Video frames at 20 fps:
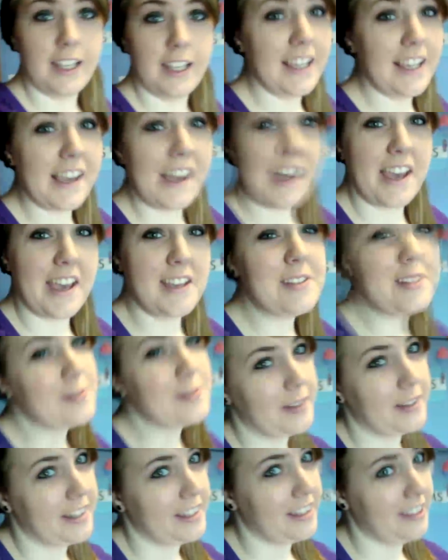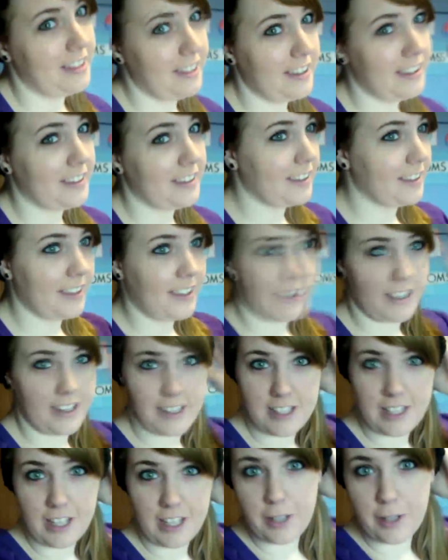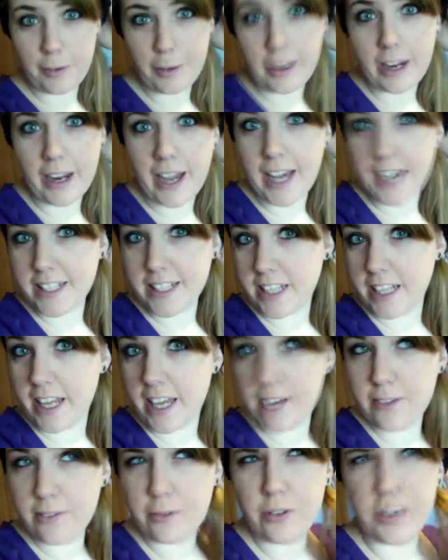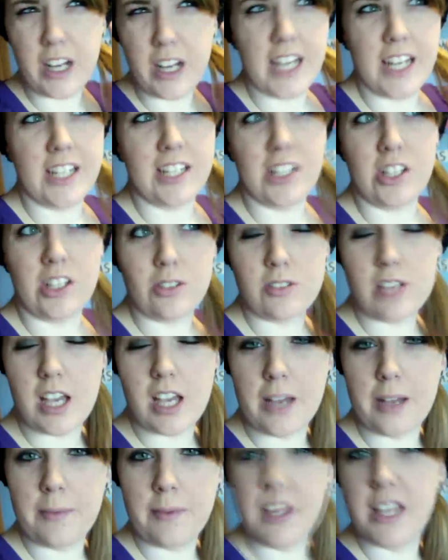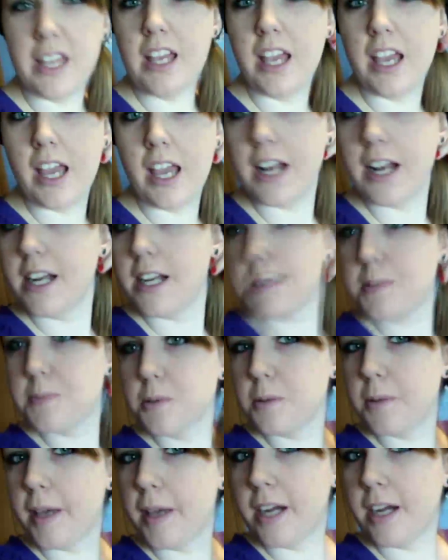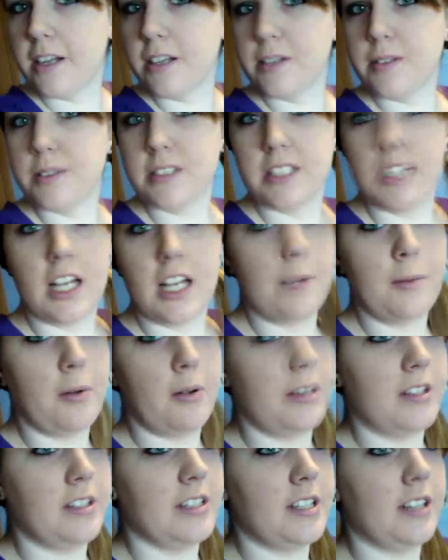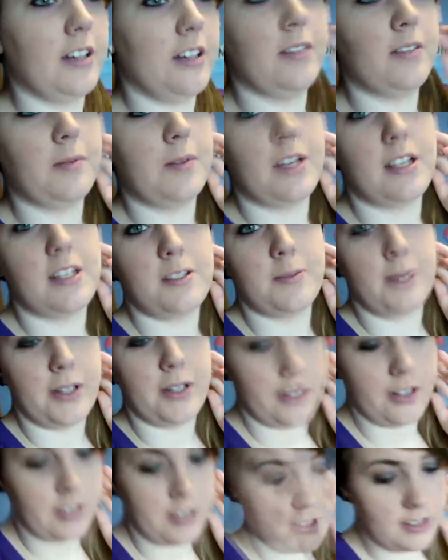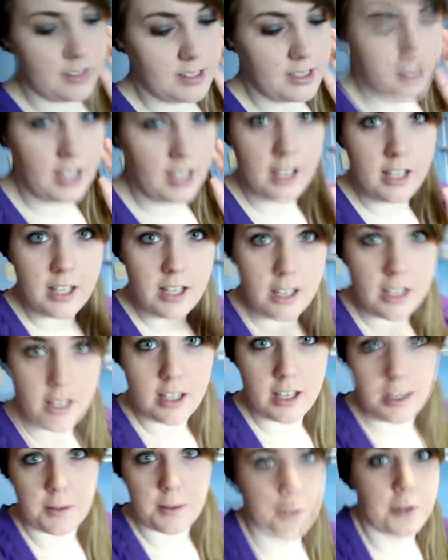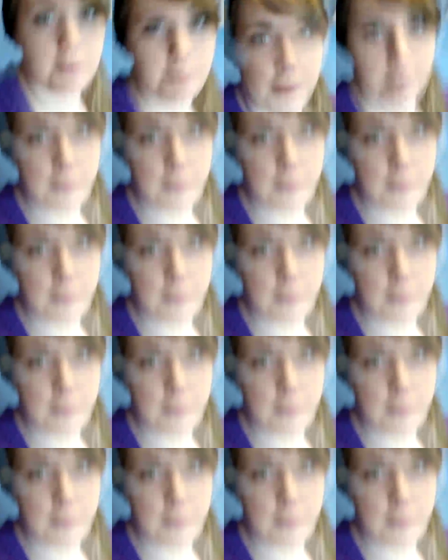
Hey guys, what do you think? I decided to wear a hat today. I haven't worn a hat in a long time. And I just pulled my hair into a side ponytail, got some earrings, I'm wearing